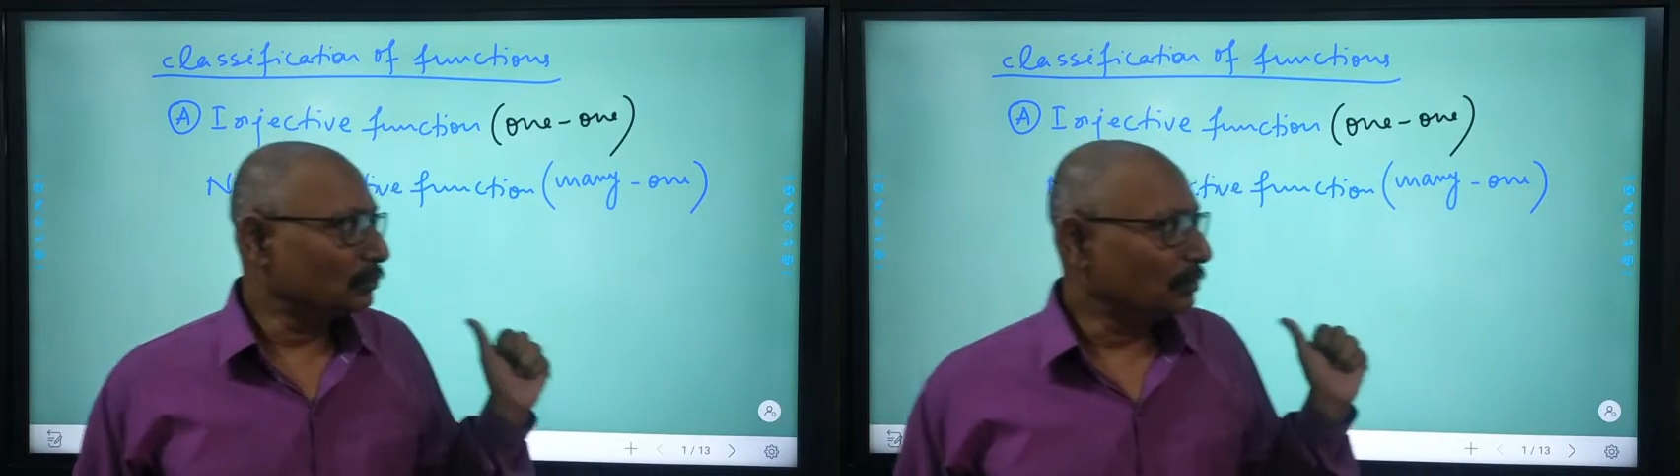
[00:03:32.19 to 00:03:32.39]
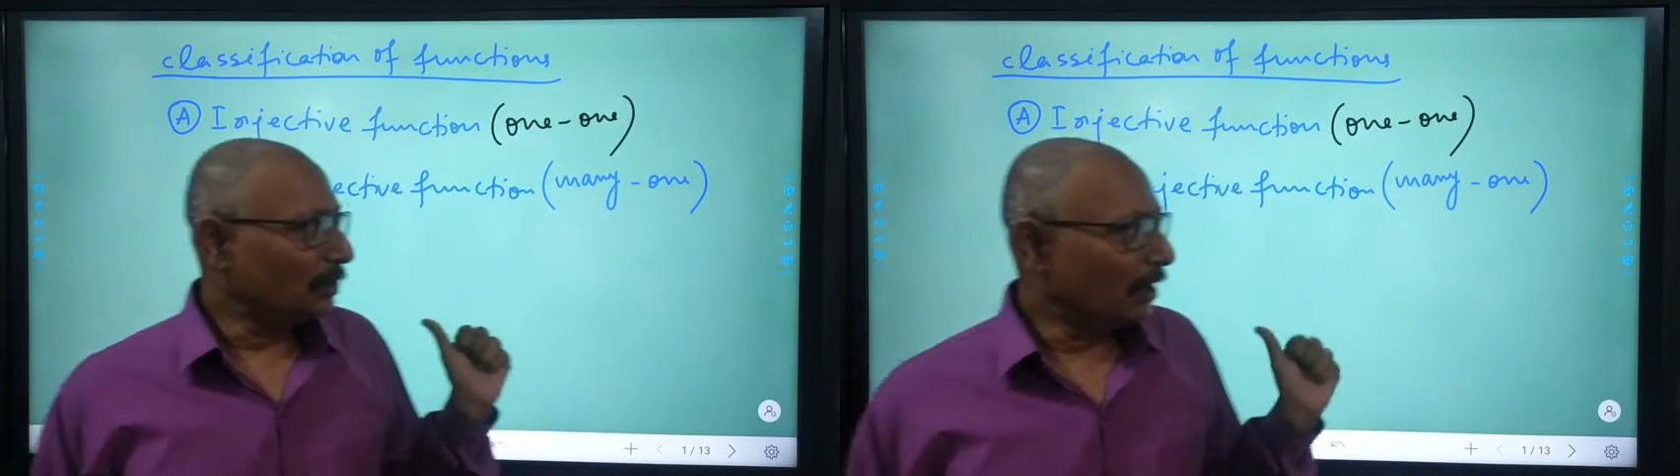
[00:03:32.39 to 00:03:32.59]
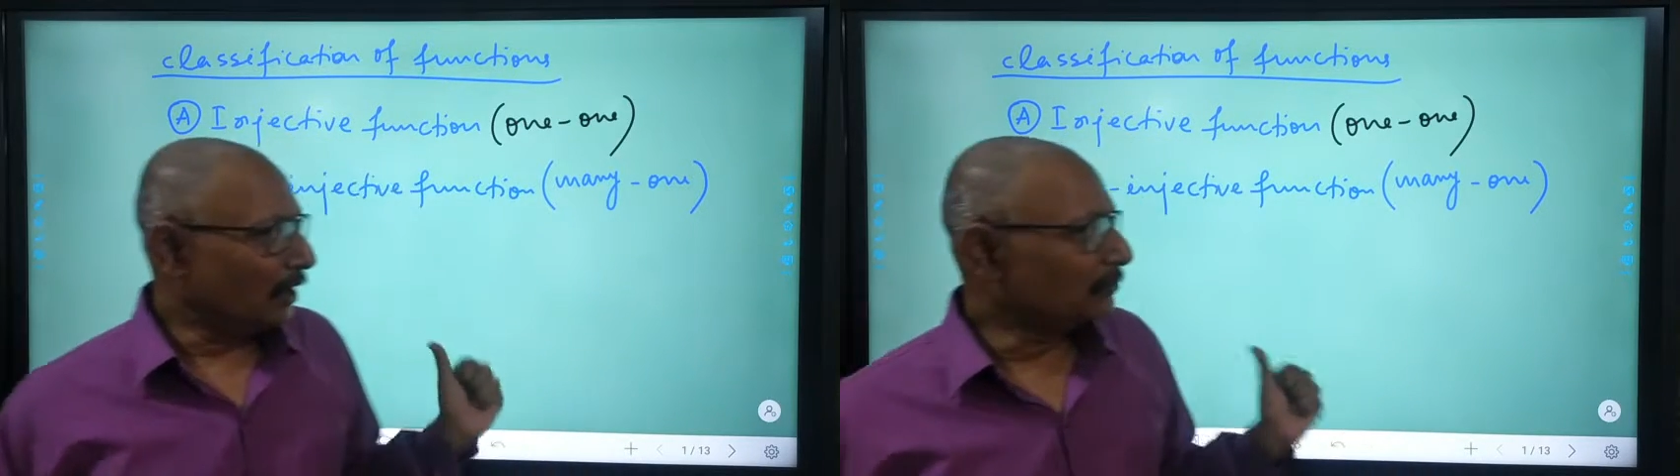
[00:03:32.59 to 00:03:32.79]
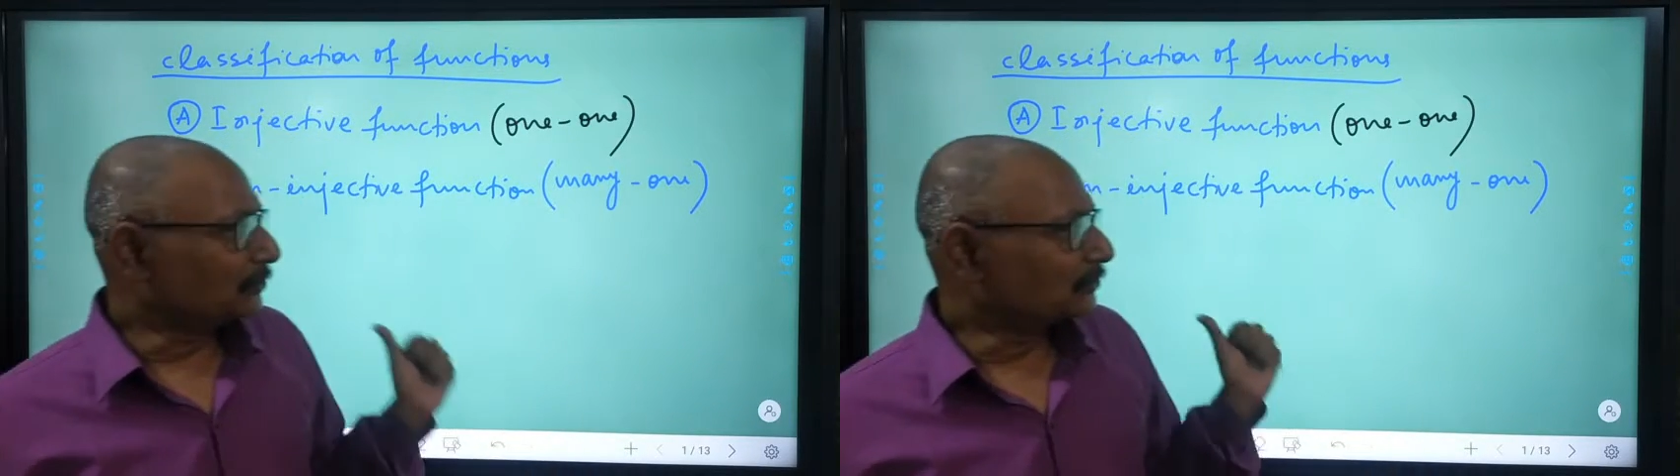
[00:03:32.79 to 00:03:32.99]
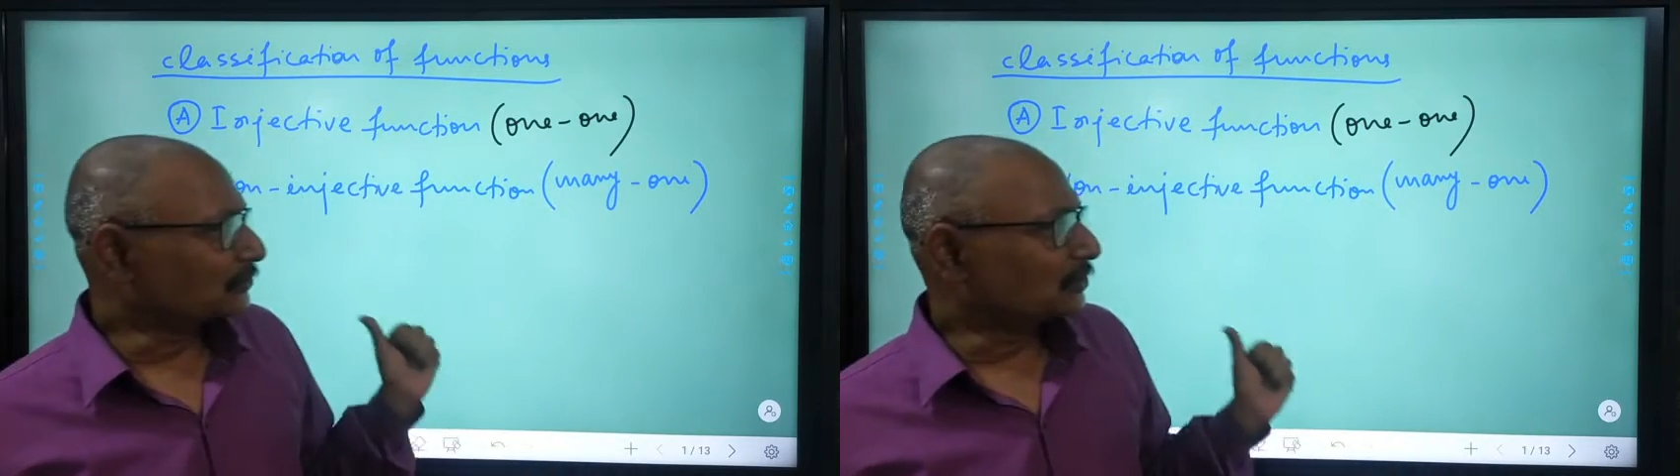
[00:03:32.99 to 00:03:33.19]
have a
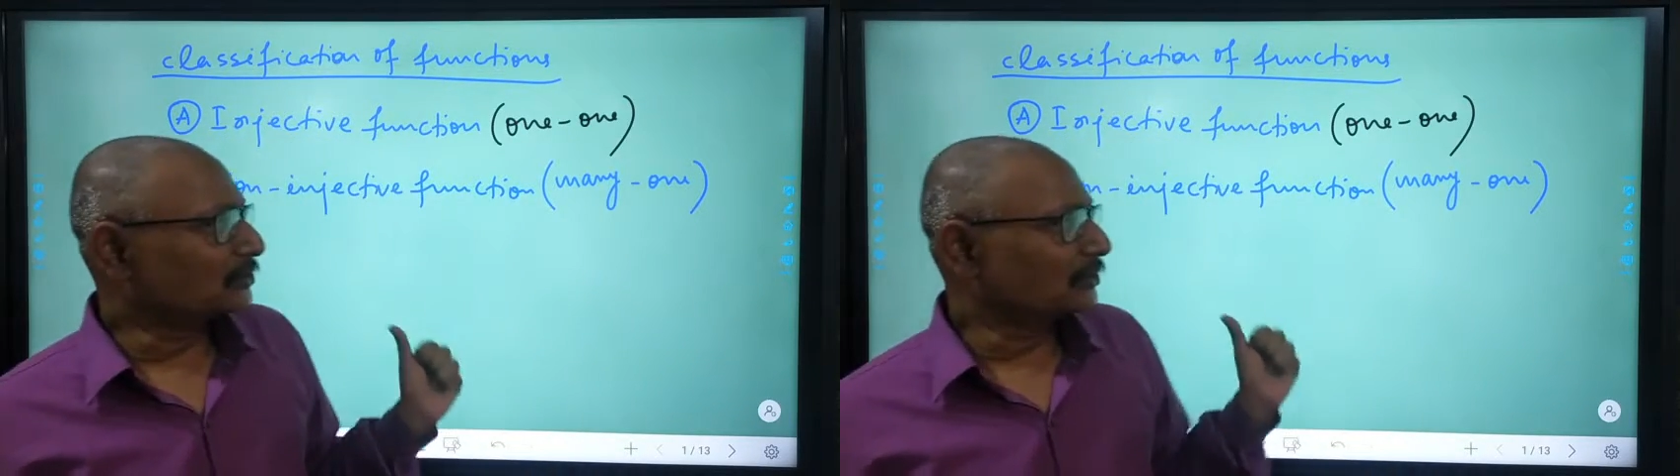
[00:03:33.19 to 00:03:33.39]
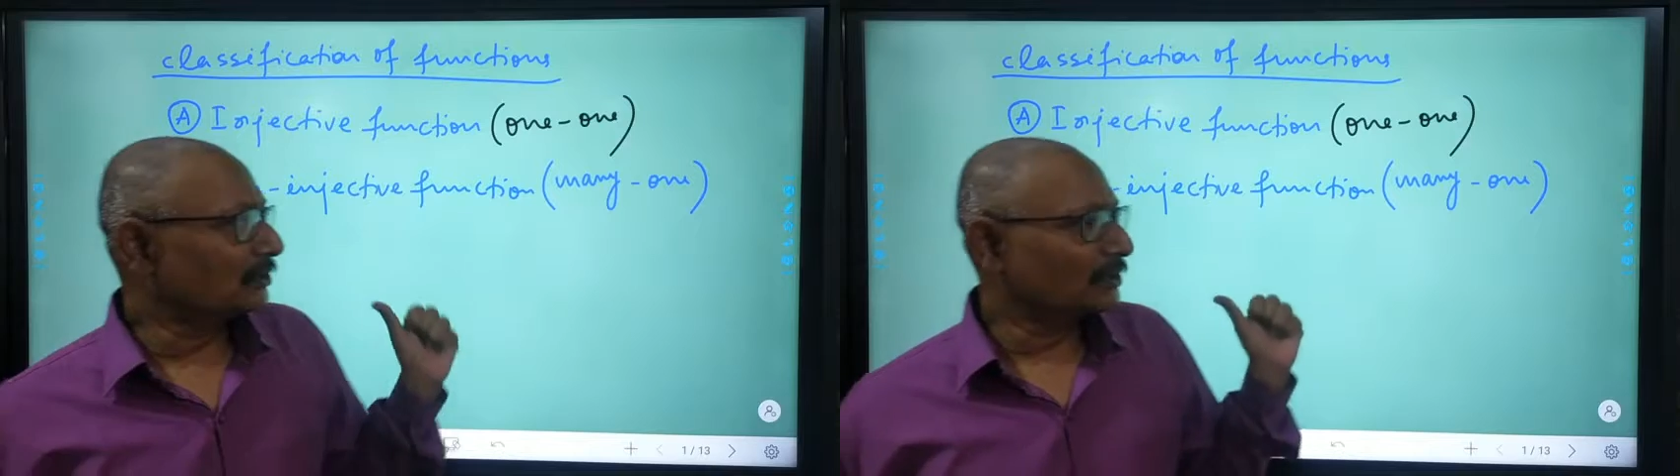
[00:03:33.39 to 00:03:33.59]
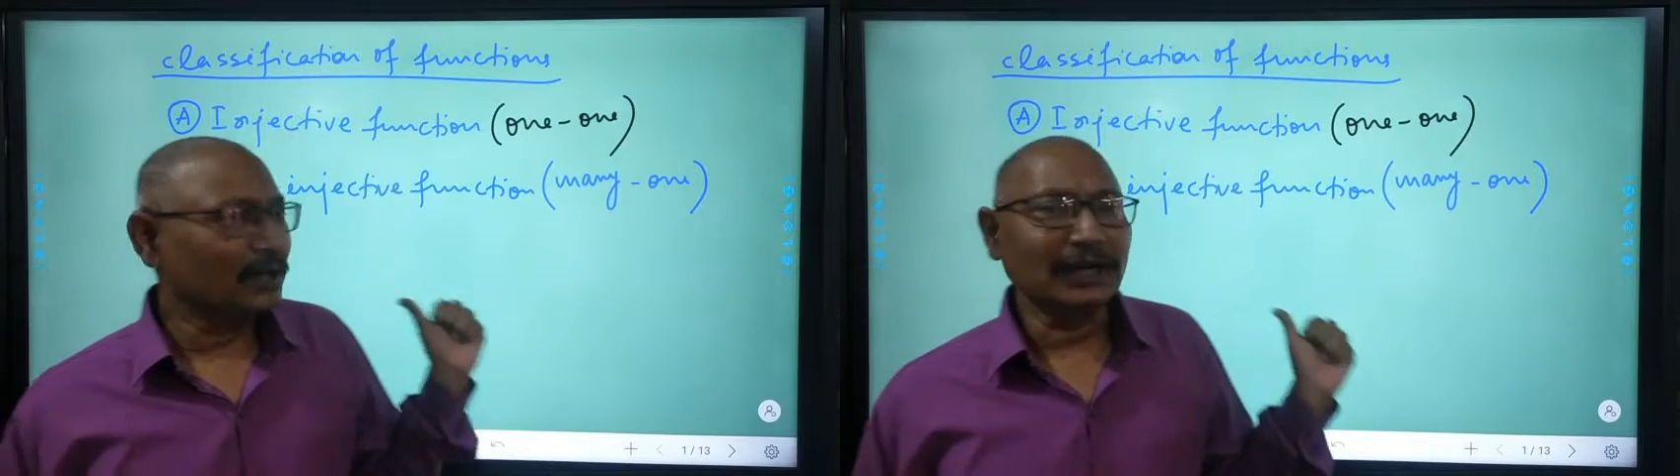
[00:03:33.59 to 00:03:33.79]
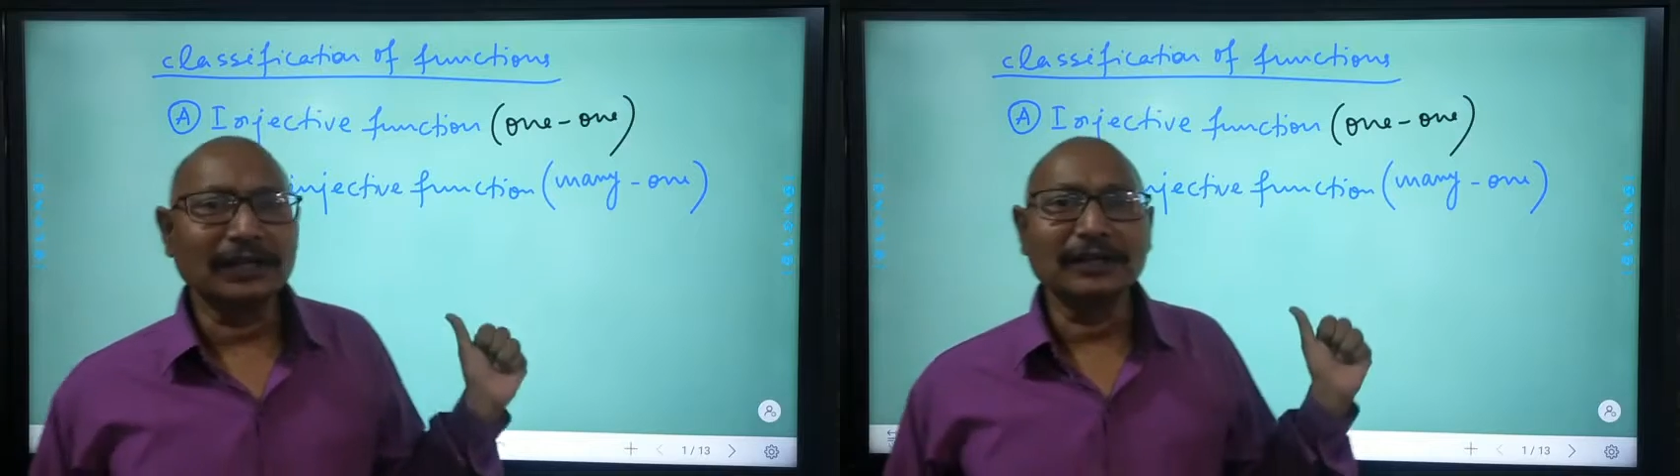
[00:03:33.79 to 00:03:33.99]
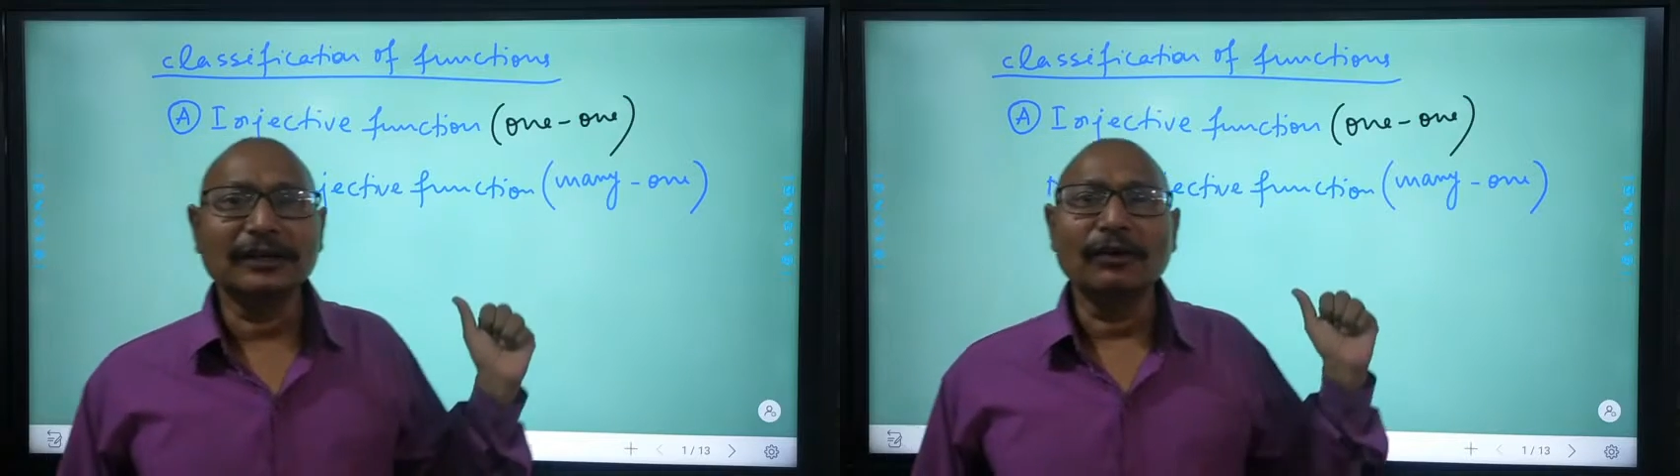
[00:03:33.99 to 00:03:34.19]
discussion regarding